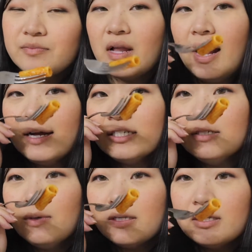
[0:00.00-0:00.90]
I actually
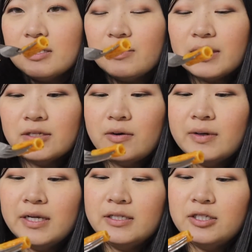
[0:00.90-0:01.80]
bought this
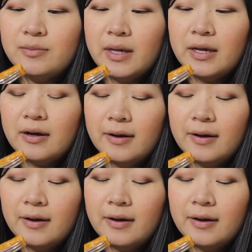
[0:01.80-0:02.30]
rigatoni to make